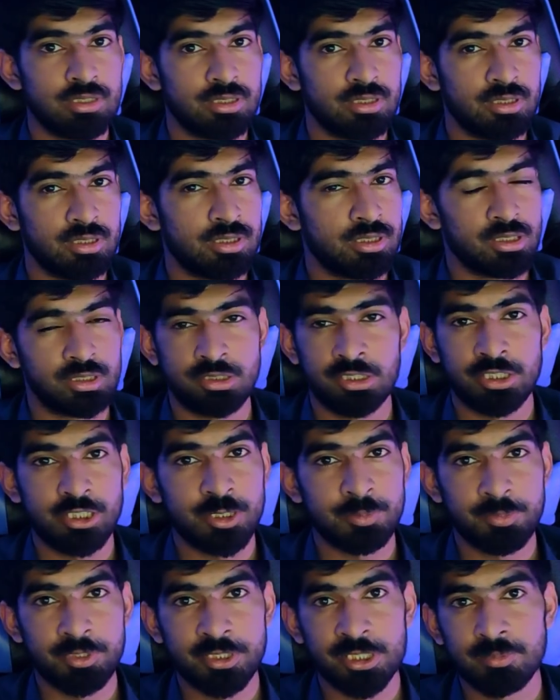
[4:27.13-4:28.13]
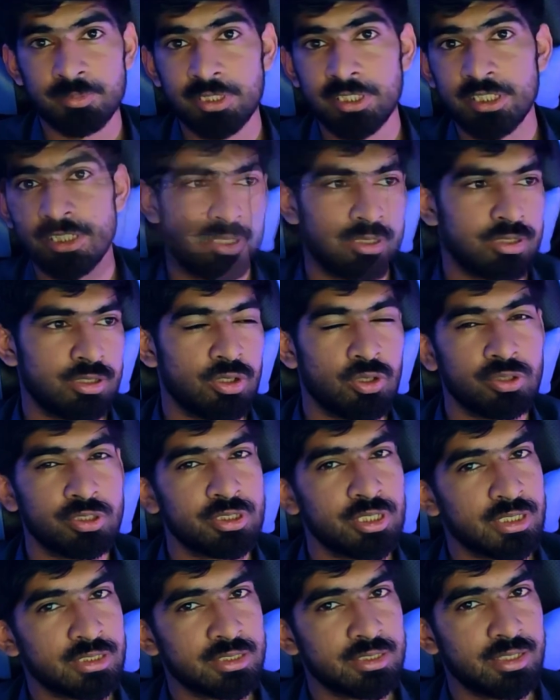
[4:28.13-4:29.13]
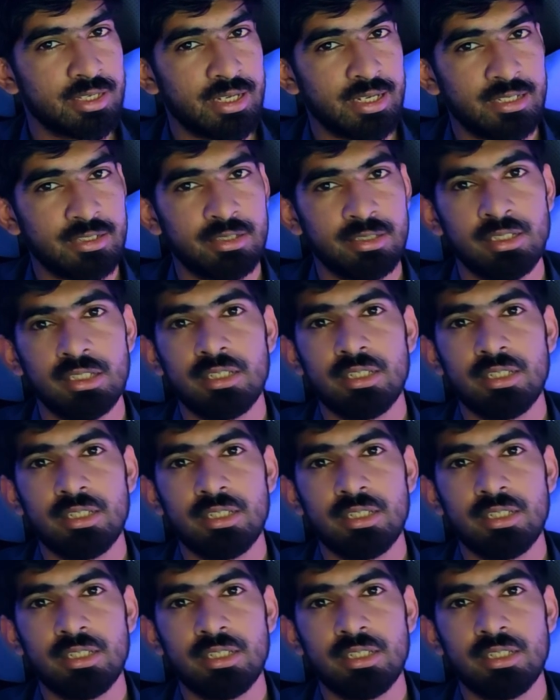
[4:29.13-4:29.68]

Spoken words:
decrypted completely. But on the other hand,